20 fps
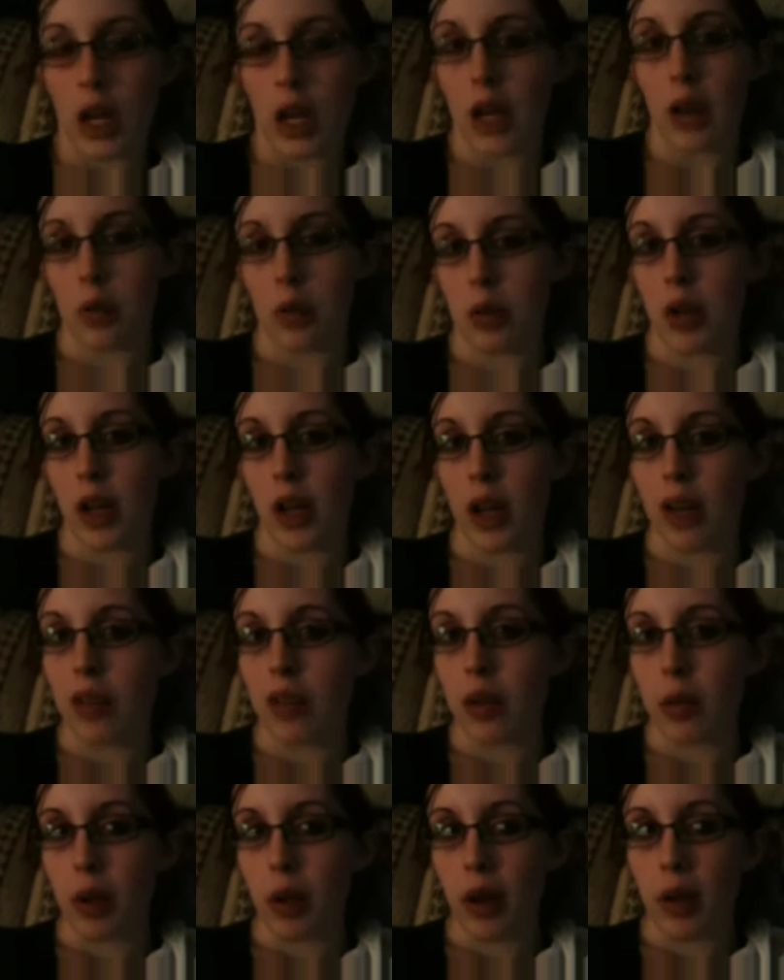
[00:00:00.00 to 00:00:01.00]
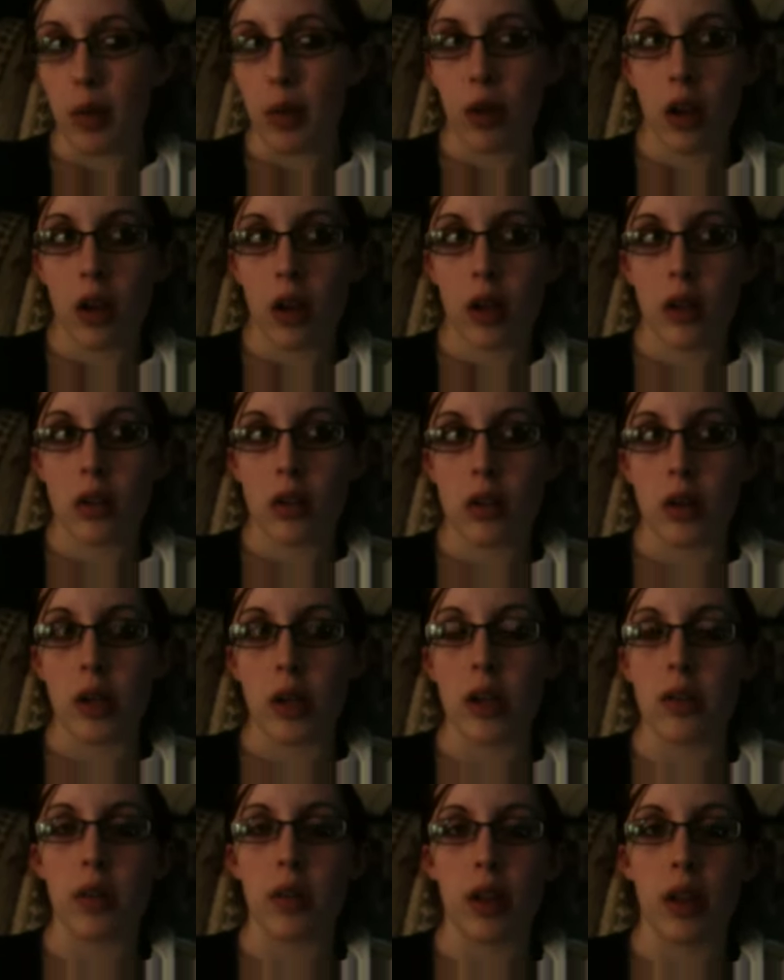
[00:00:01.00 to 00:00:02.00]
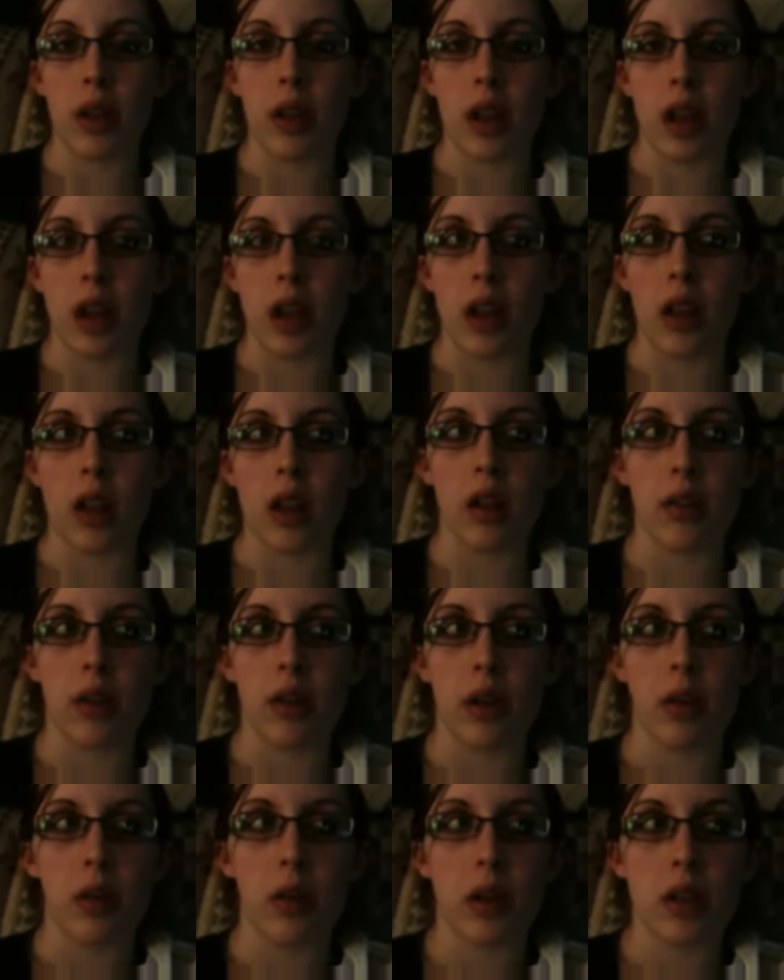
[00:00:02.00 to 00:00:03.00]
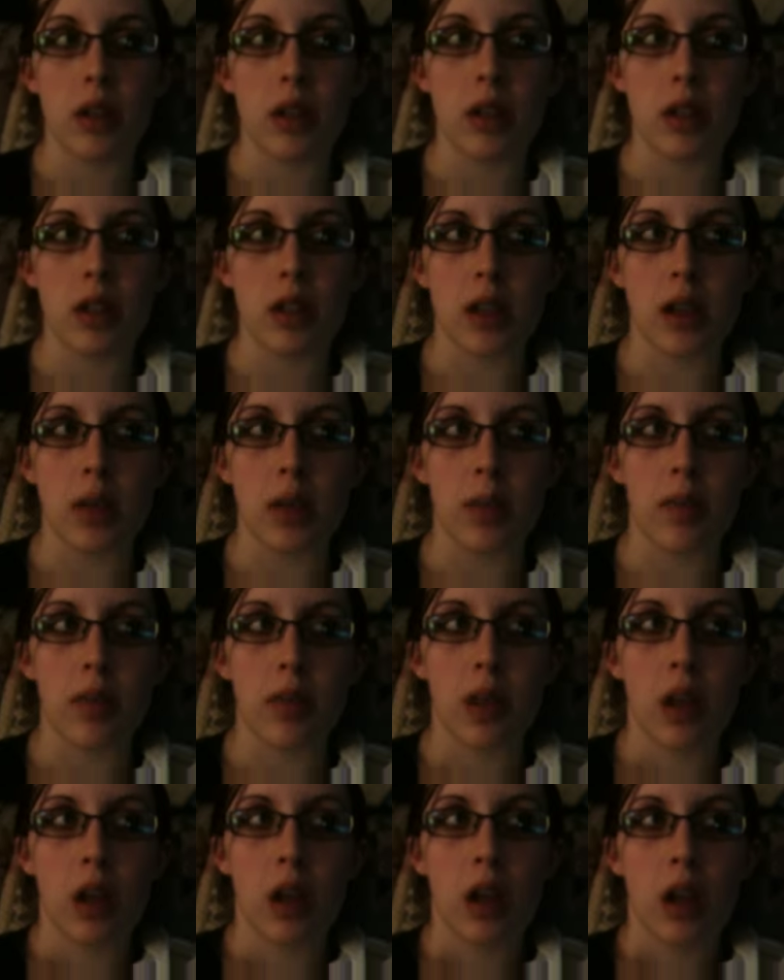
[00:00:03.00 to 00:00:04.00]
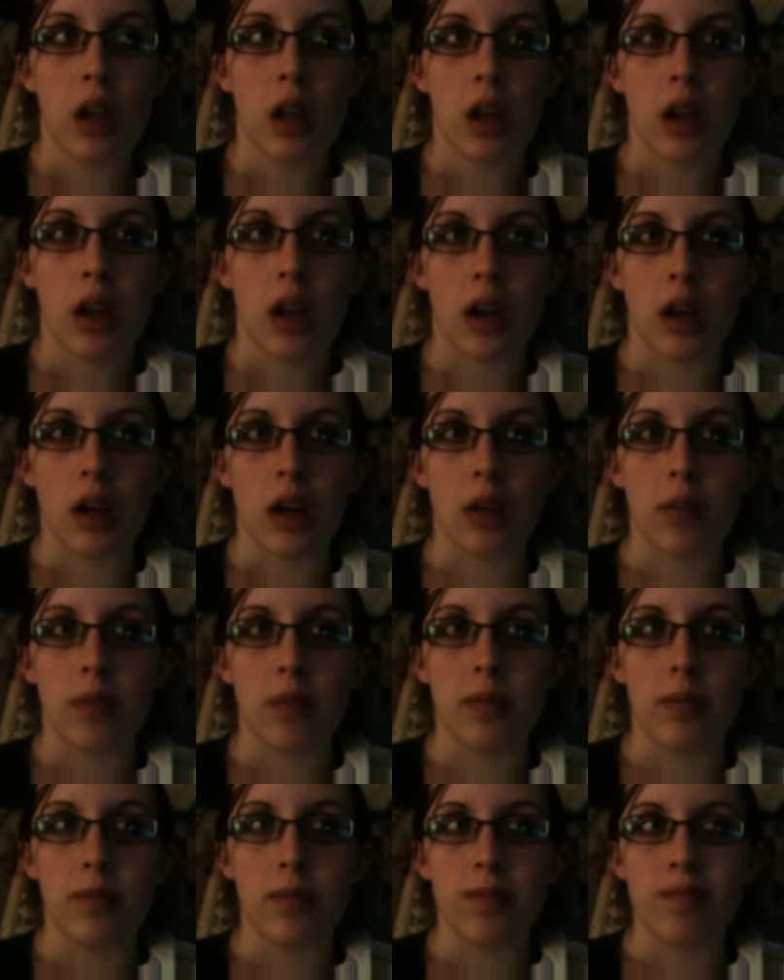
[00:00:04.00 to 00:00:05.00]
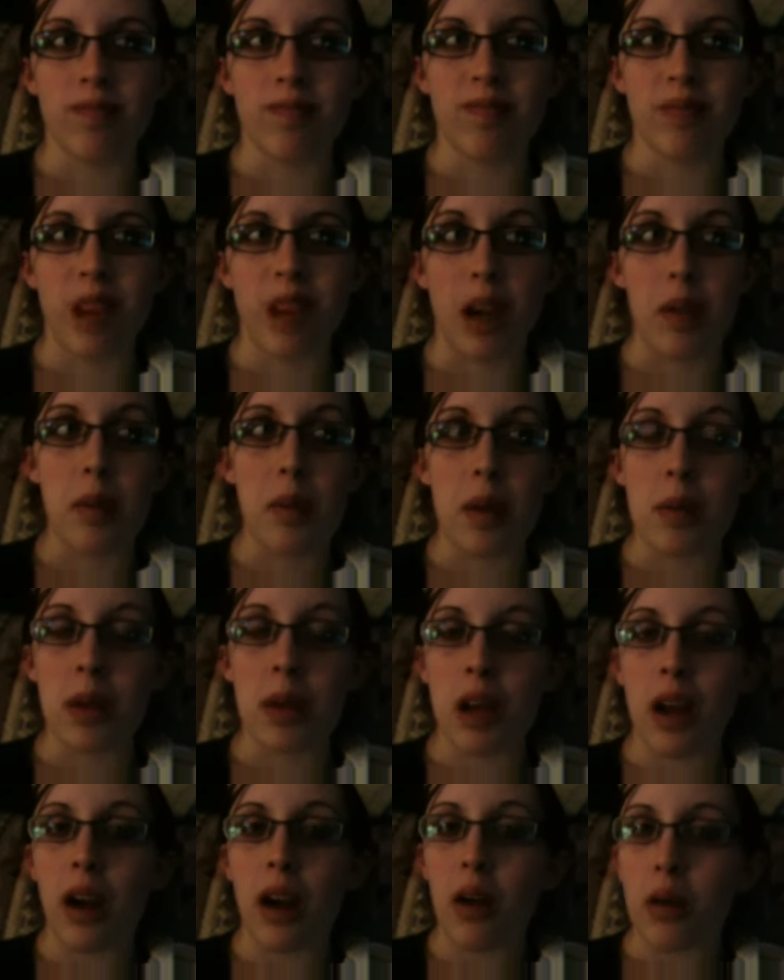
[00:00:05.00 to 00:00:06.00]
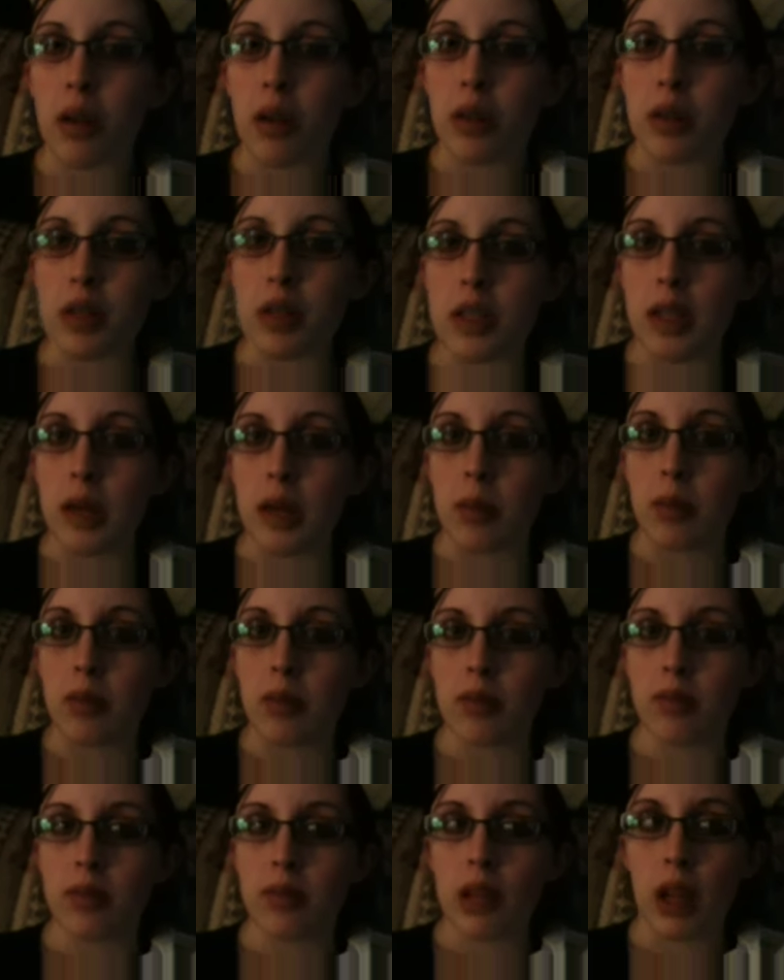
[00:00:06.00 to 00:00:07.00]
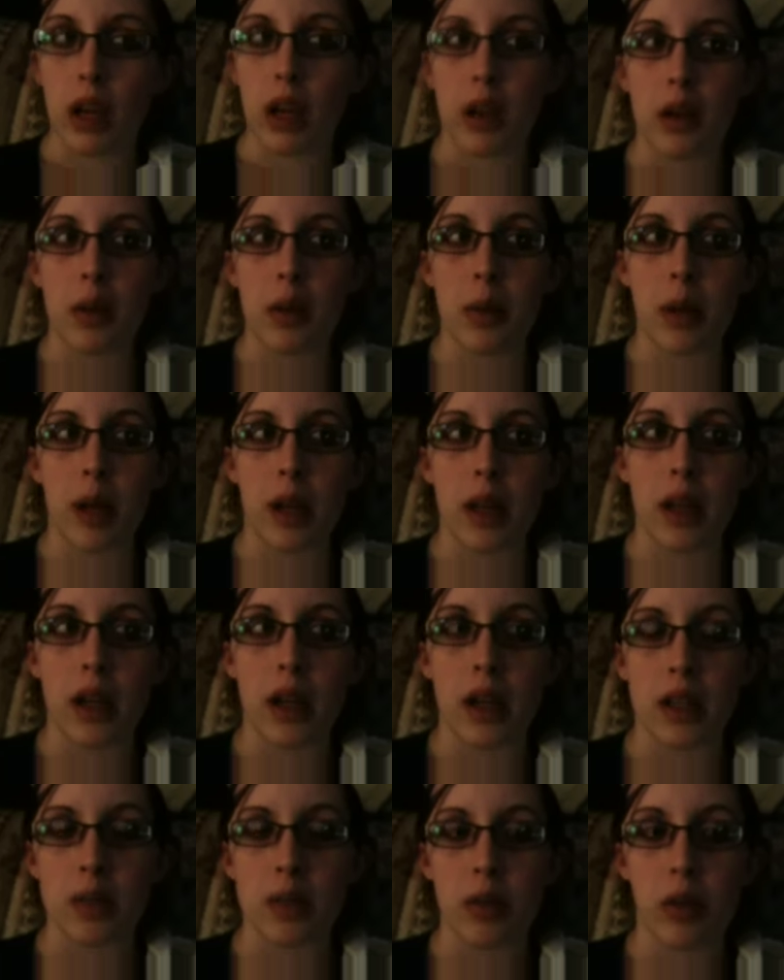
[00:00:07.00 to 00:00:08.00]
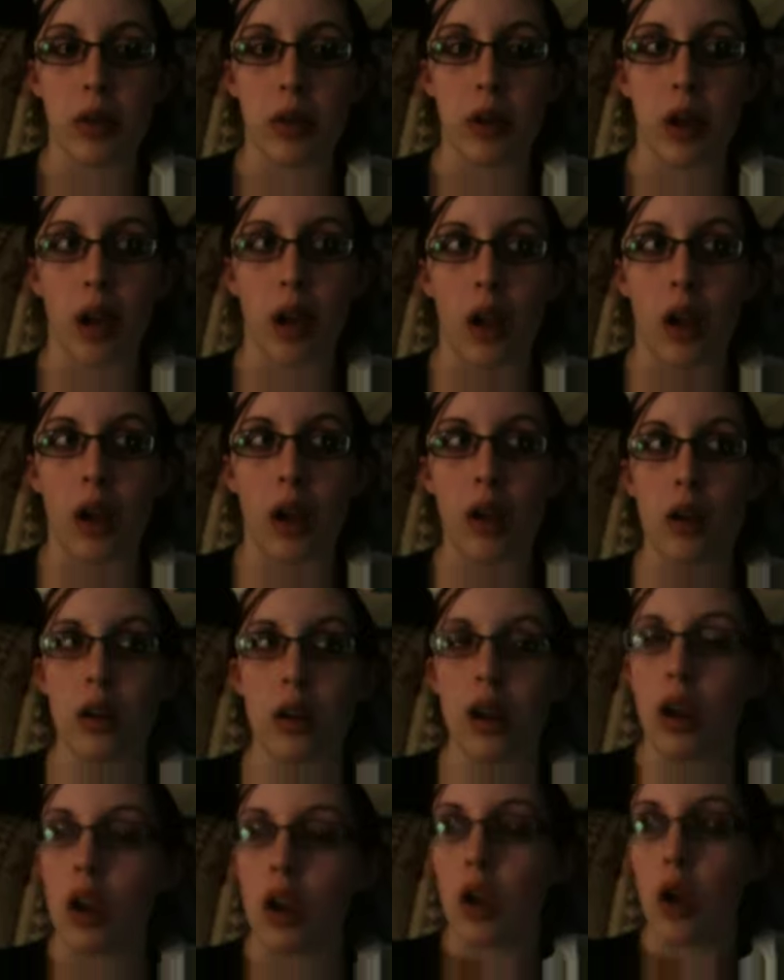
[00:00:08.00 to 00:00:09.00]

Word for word: I had been having back pain, so I didn't really think anything of it. Went to sleep, um, got maybe an hour of sleep, got out of bed the next morning, and